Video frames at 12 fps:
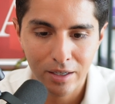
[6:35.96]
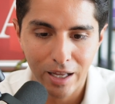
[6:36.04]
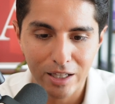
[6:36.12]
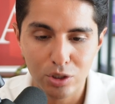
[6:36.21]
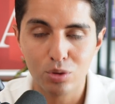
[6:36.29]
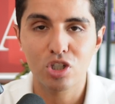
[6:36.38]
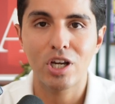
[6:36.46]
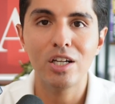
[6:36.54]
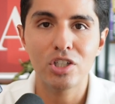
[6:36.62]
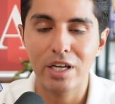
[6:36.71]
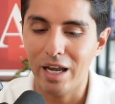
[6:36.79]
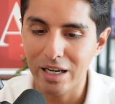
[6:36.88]
And so
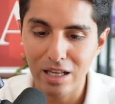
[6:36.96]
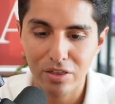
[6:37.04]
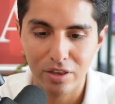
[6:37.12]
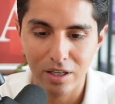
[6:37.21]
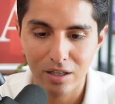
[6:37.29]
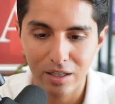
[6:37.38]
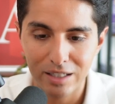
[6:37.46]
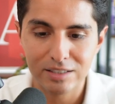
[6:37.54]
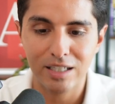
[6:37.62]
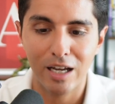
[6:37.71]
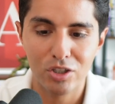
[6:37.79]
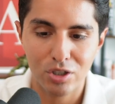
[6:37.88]
changing anything
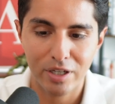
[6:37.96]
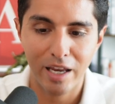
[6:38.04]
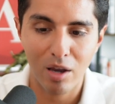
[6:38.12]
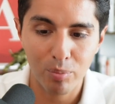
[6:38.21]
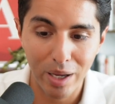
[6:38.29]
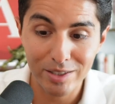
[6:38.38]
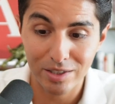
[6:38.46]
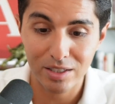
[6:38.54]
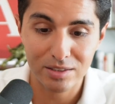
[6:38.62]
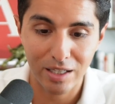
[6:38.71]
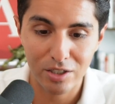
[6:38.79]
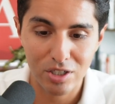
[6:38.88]
inside your campaigns at this
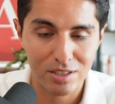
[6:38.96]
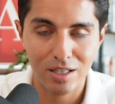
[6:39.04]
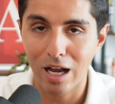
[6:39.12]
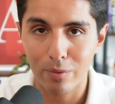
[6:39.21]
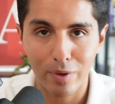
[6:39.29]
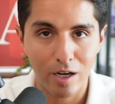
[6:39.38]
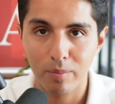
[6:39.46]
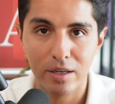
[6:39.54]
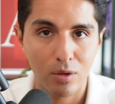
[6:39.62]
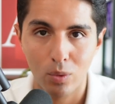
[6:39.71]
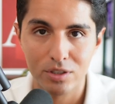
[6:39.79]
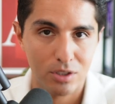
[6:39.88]
stage is not
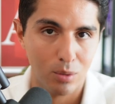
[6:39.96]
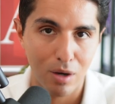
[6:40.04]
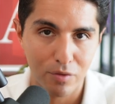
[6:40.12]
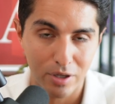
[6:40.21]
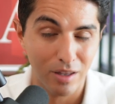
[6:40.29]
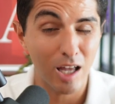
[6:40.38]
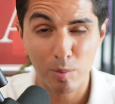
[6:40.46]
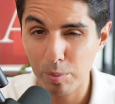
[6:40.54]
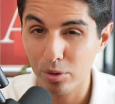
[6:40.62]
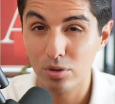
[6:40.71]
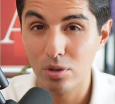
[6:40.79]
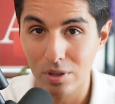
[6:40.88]
recommended whatsoever. And a lot of people
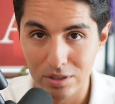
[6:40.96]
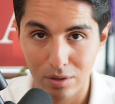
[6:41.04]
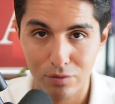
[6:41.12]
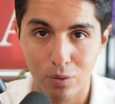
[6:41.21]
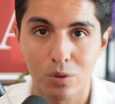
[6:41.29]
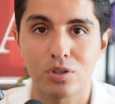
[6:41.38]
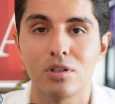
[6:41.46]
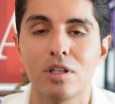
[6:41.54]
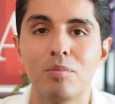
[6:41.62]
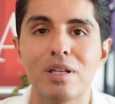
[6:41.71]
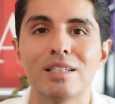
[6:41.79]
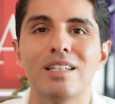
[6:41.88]
do this, unfortunately,
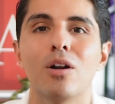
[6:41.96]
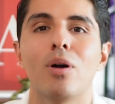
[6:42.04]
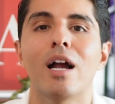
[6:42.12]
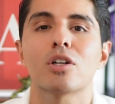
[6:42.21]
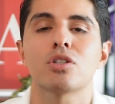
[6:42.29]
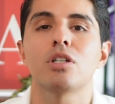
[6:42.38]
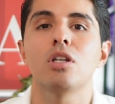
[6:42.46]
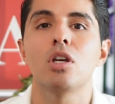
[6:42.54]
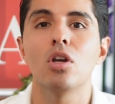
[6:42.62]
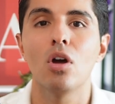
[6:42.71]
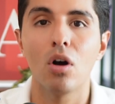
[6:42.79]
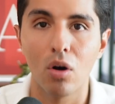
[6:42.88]
because they don't actually
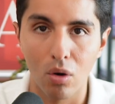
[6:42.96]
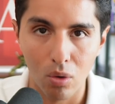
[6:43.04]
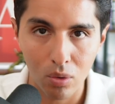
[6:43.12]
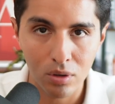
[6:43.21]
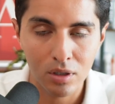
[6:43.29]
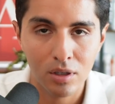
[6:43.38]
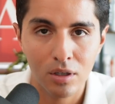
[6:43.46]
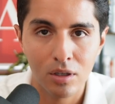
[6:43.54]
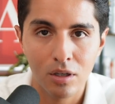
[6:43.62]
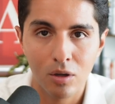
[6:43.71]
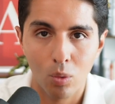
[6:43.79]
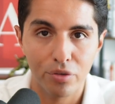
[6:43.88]
know
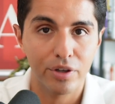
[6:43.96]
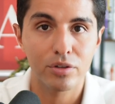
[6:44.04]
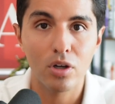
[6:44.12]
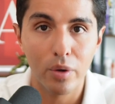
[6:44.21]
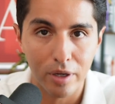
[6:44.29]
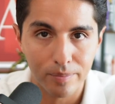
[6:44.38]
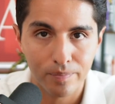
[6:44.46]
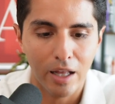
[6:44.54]
what they're doing.